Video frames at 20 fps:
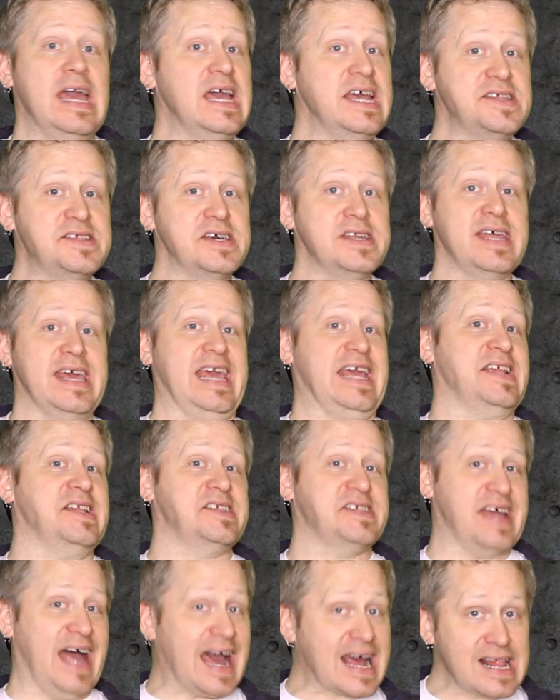Is it
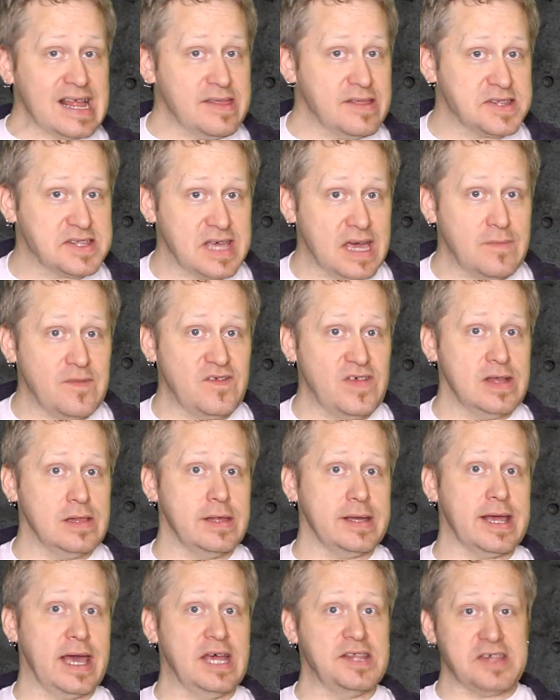exactly the same
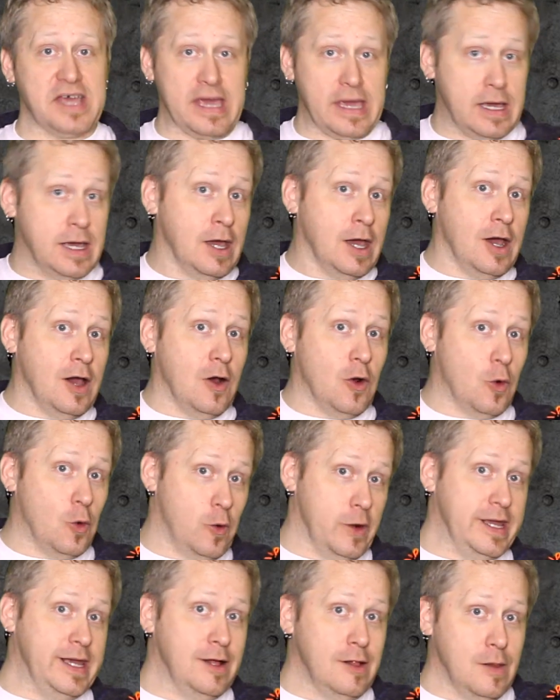feeling as a
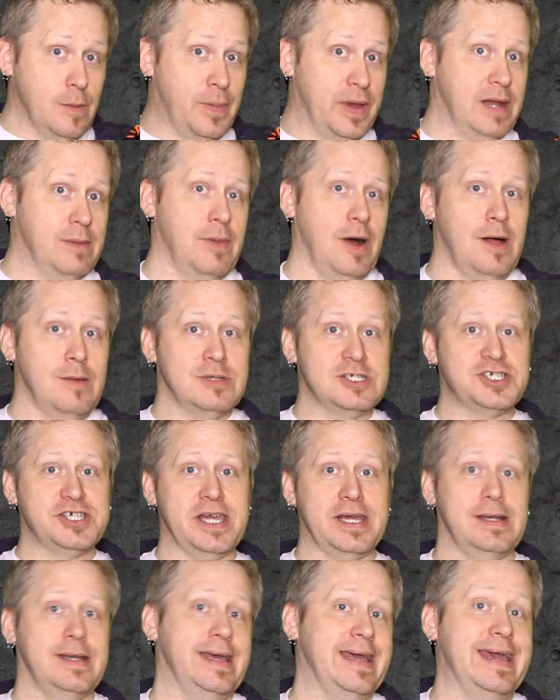real pinball
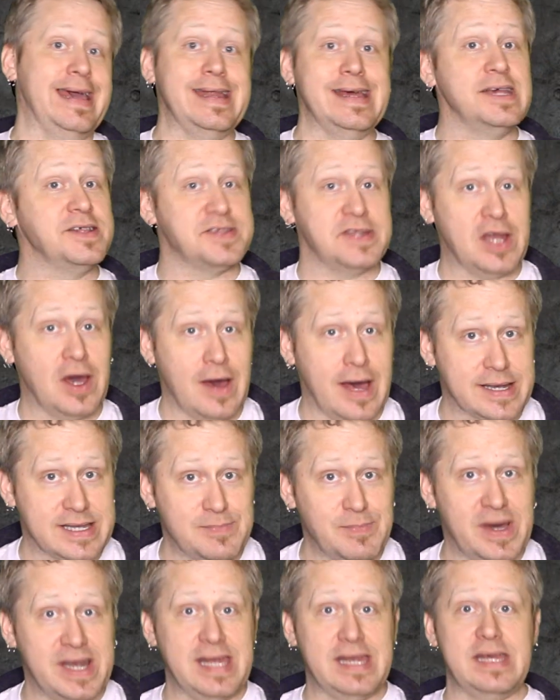machine? It is
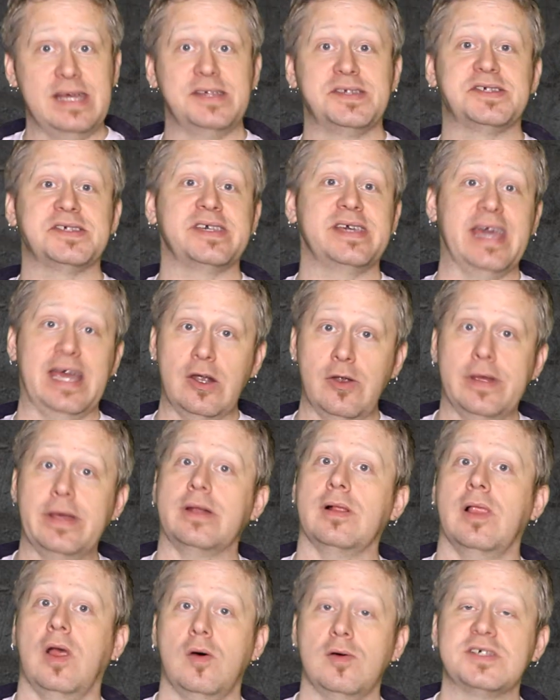not, but it is scary
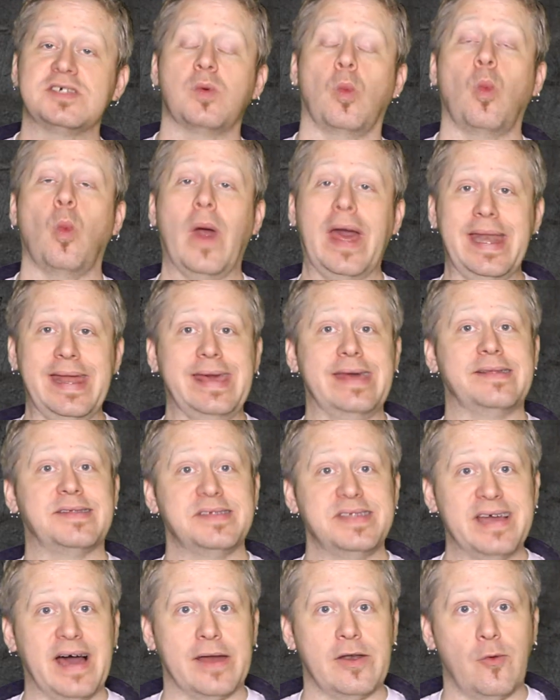close when it's
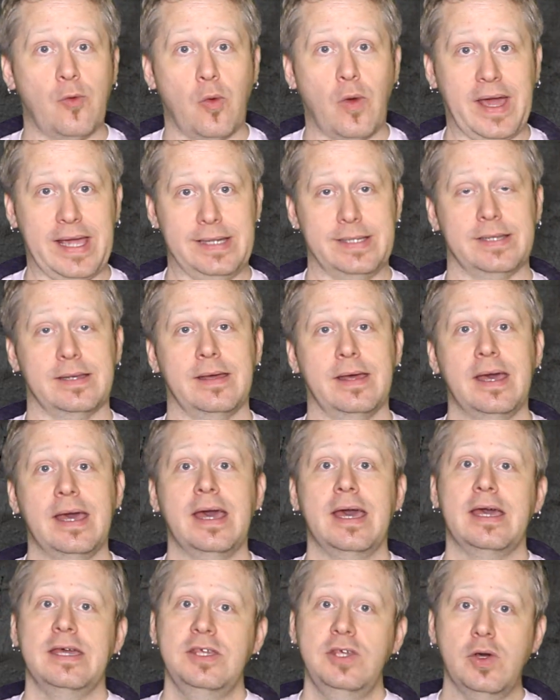done right.
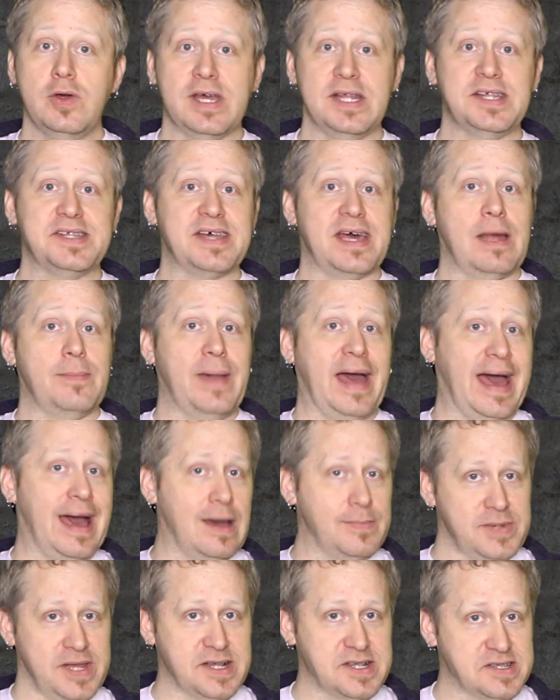You can set up
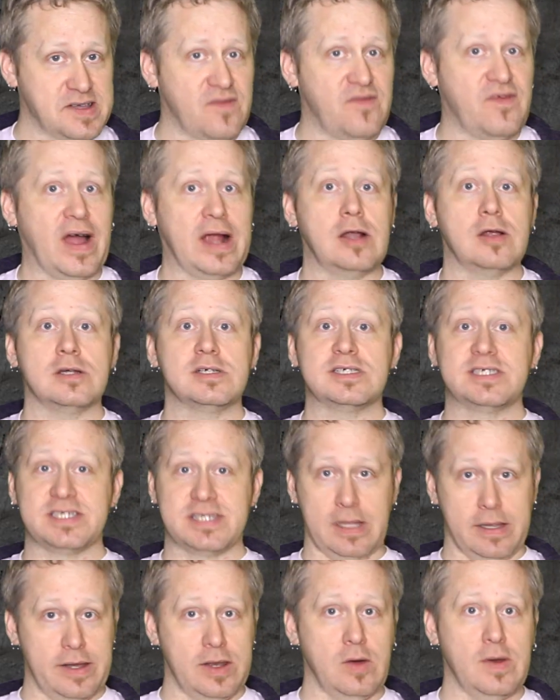haptics to fire
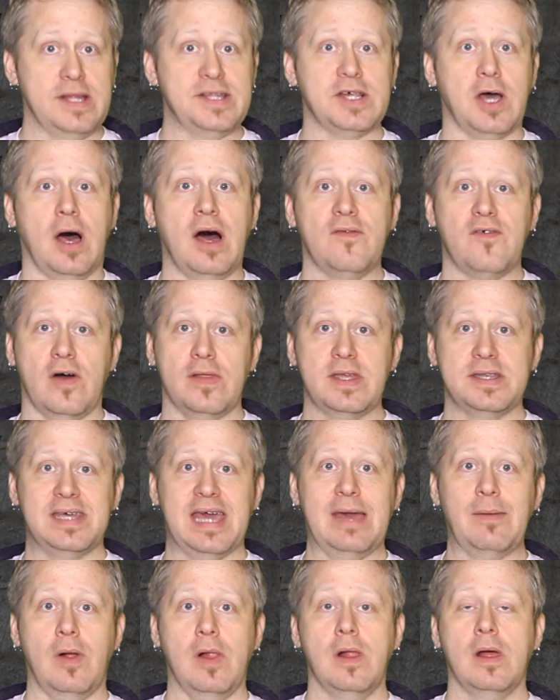solenoids off on the
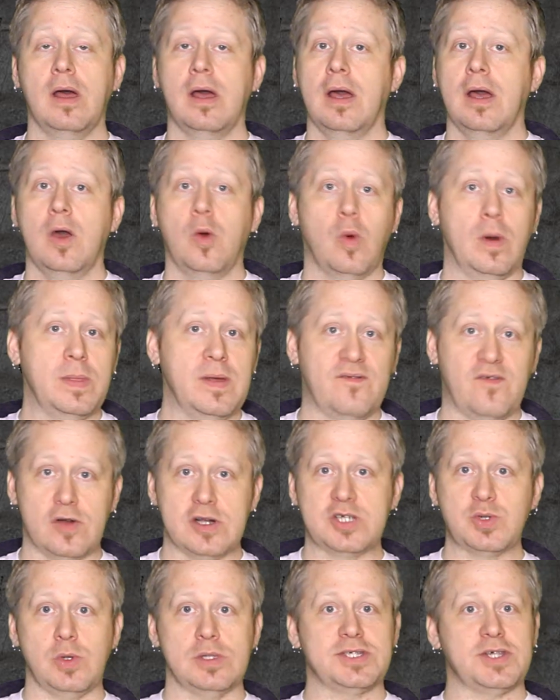table. When the
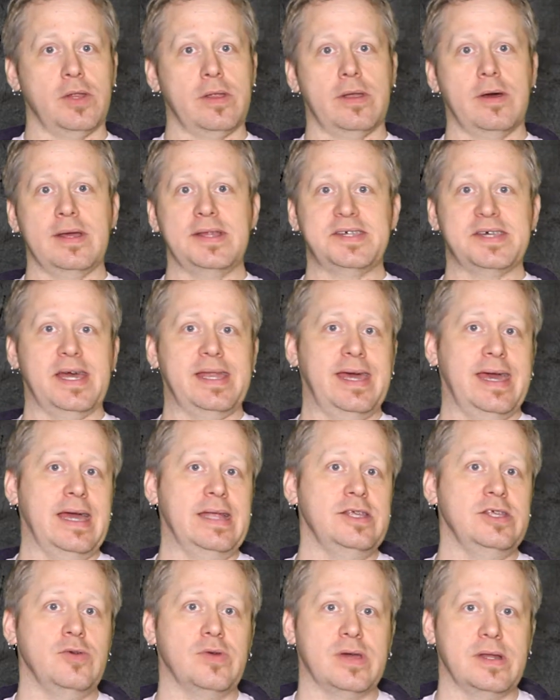virtual solenoids get
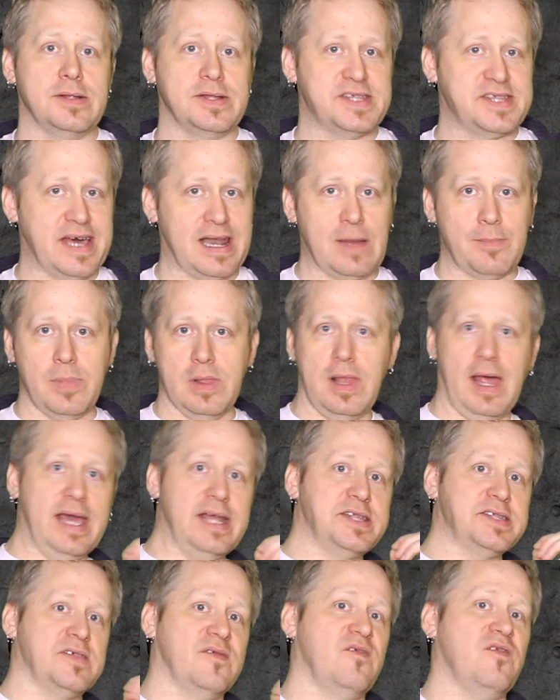hit, you can set up
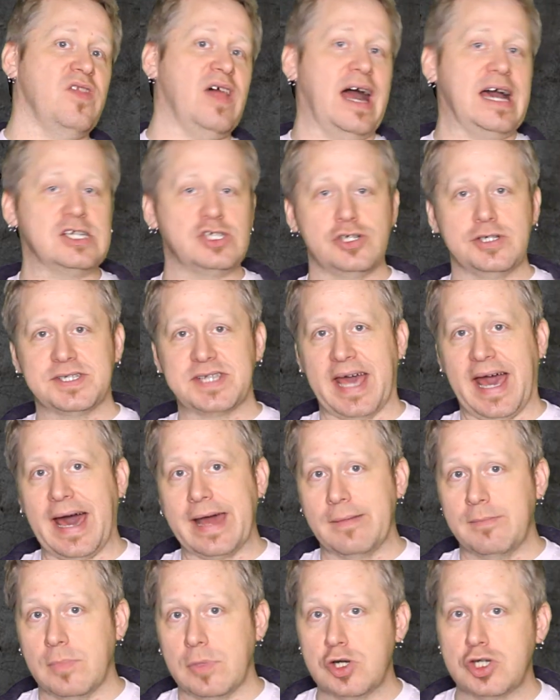lights and flashers to
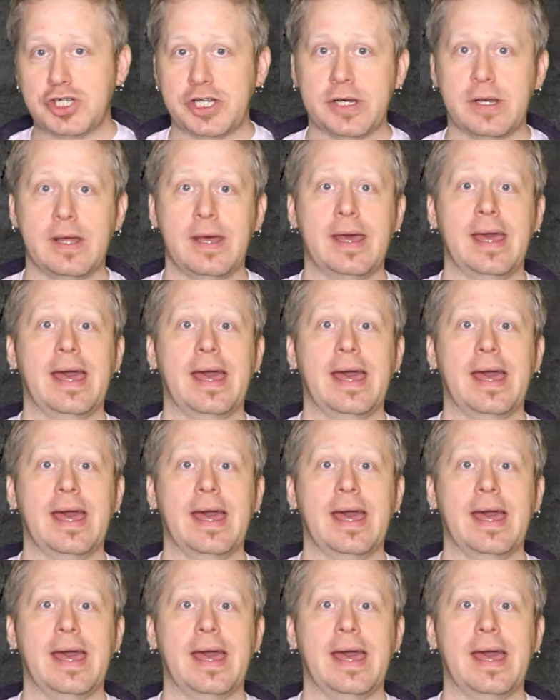add immersion,